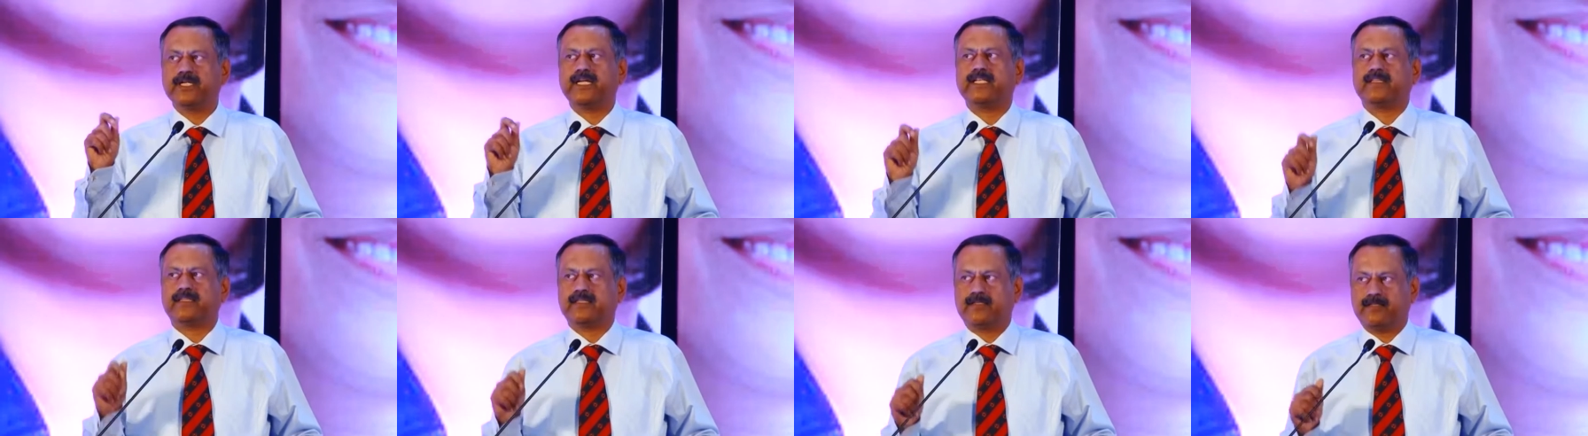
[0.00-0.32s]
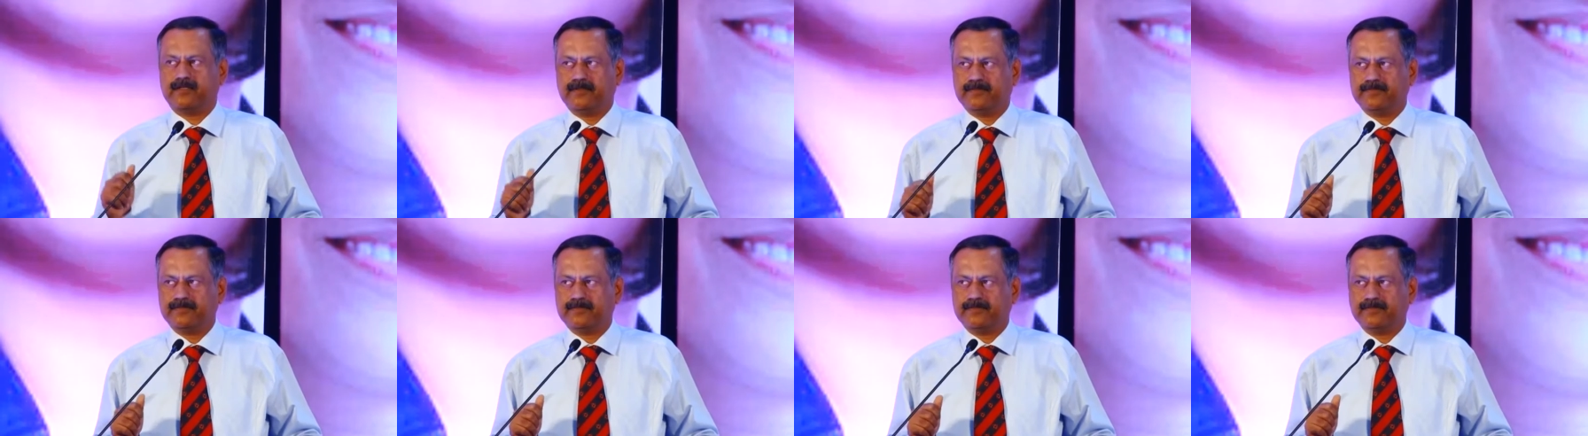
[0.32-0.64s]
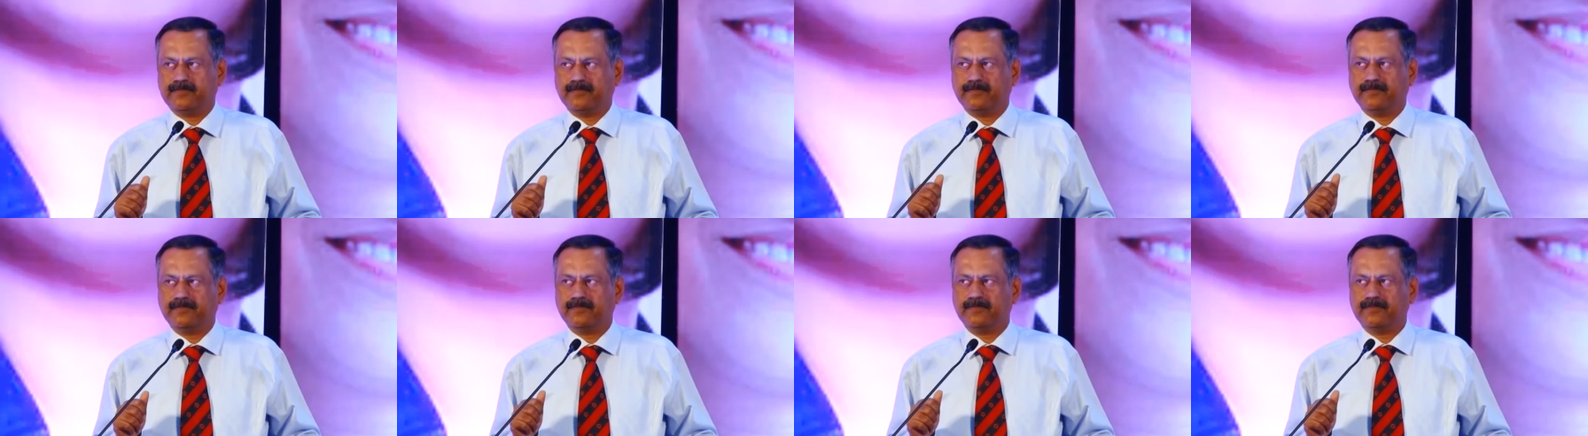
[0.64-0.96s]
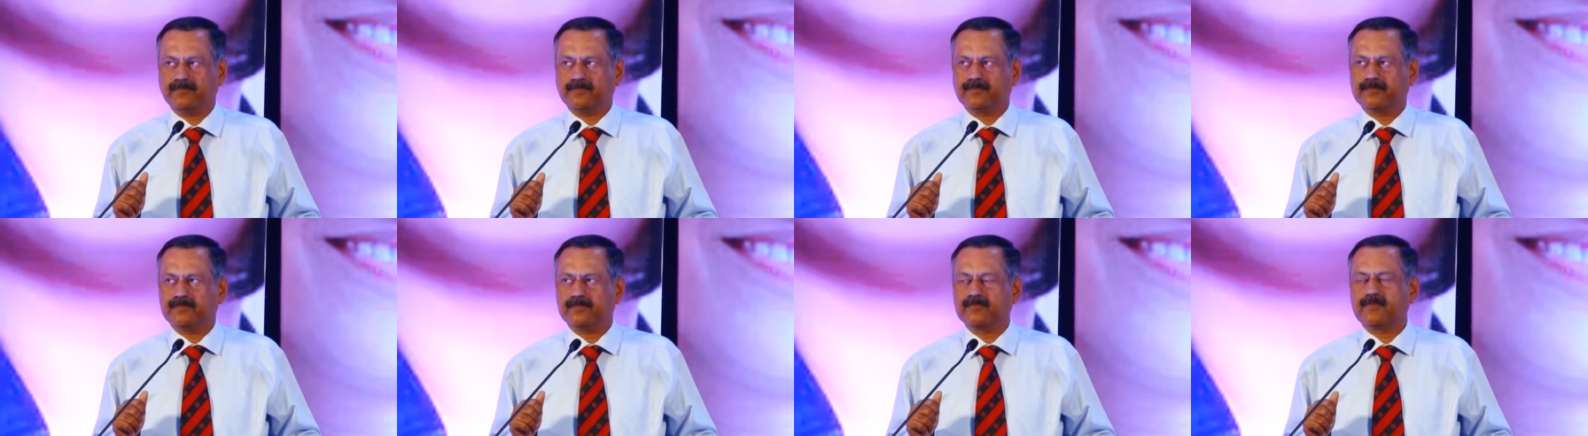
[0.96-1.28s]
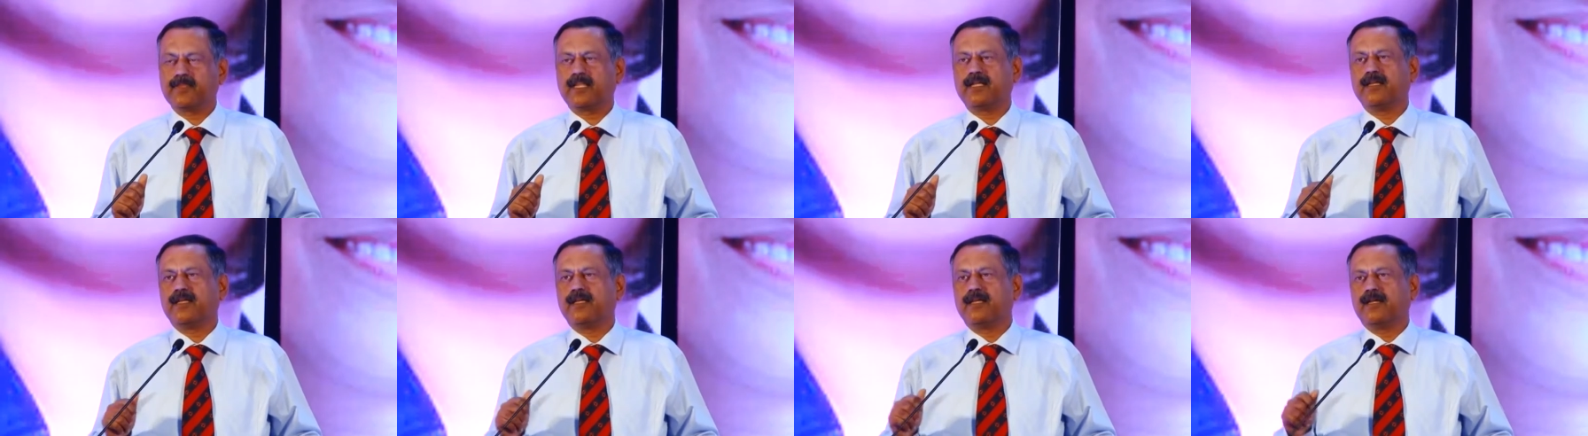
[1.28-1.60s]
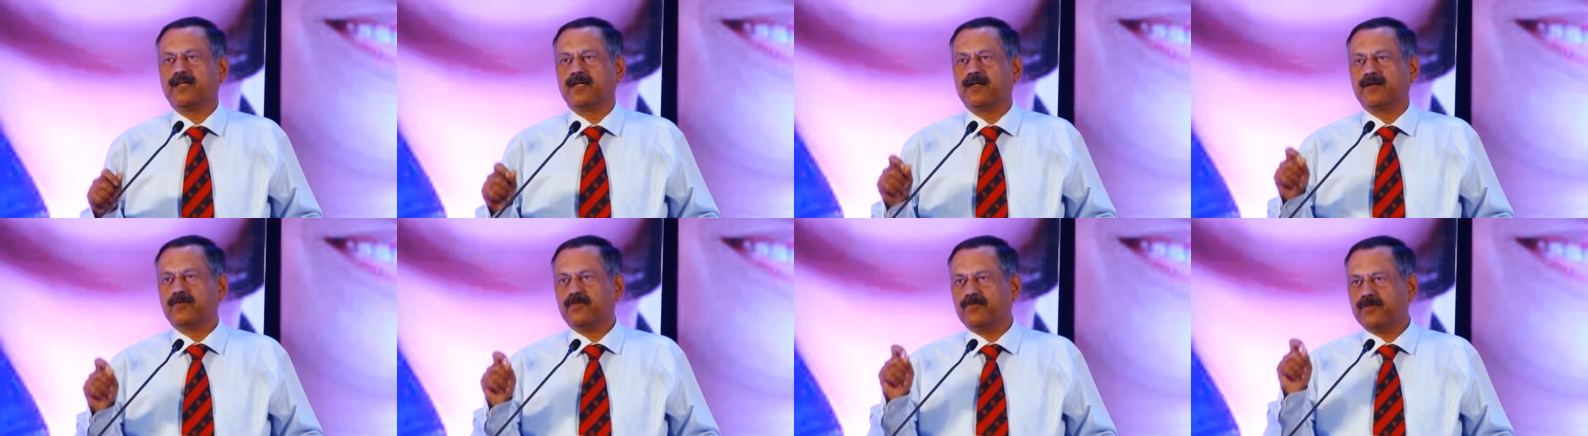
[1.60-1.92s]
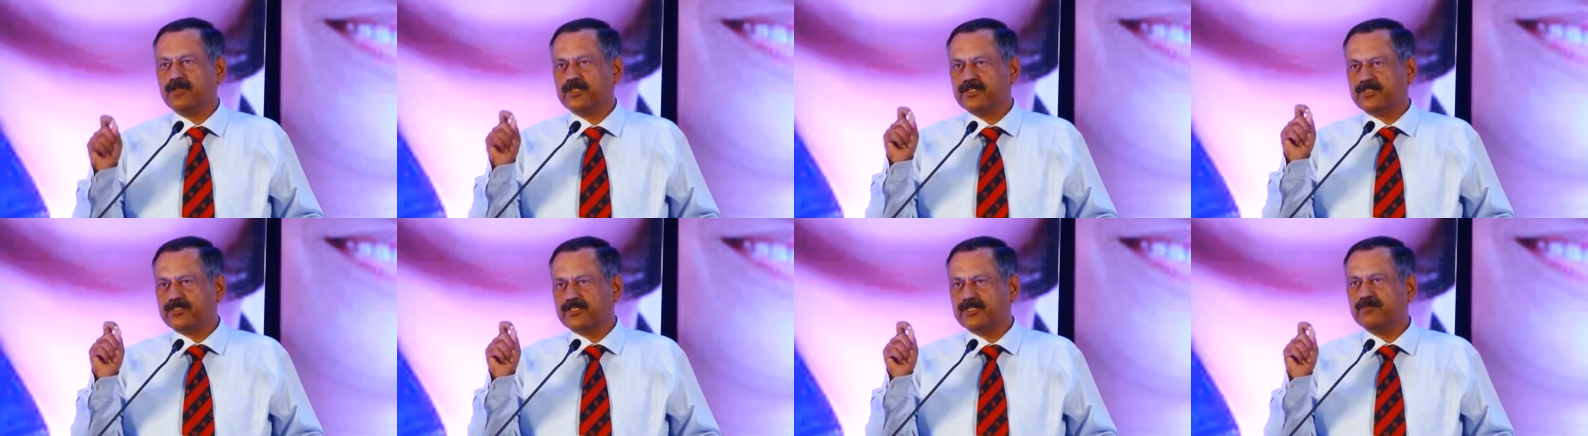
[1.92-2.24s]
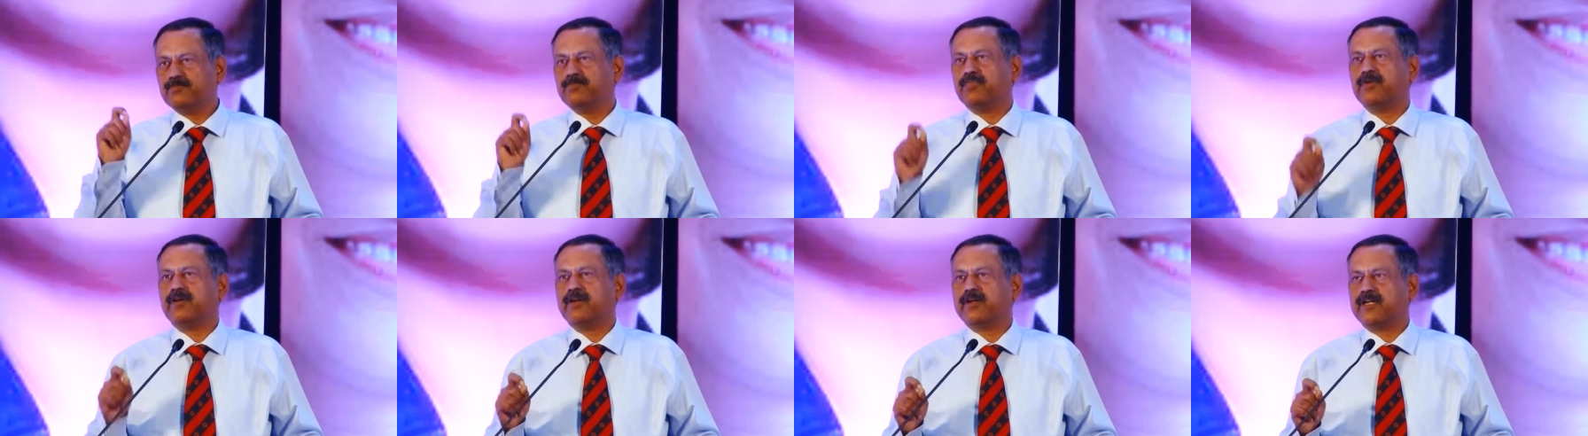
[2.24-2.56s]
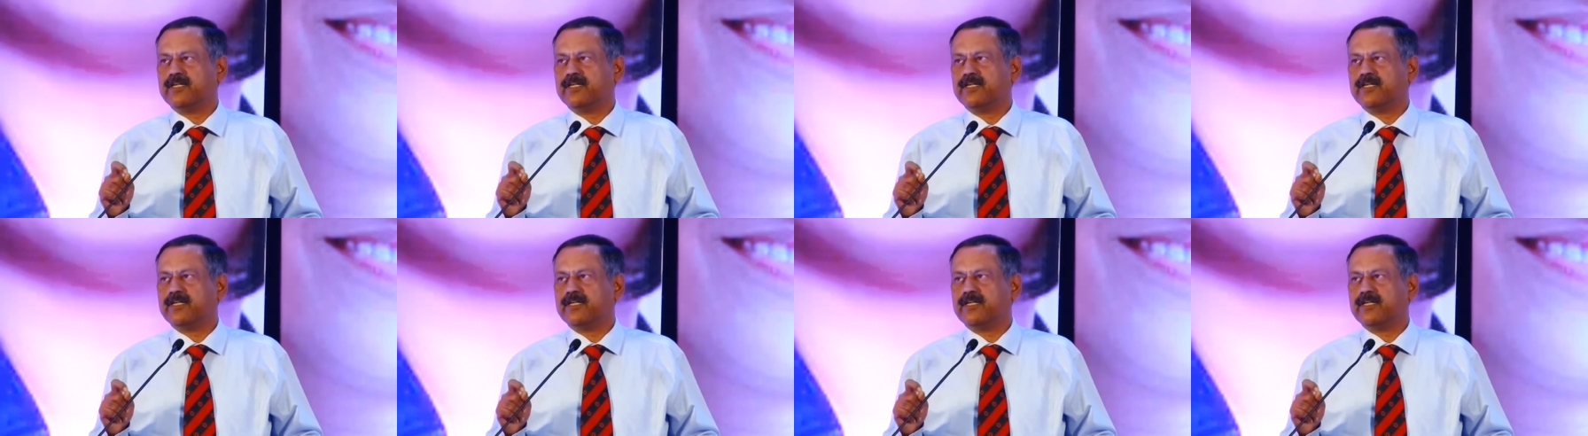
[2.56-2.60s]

death for the simple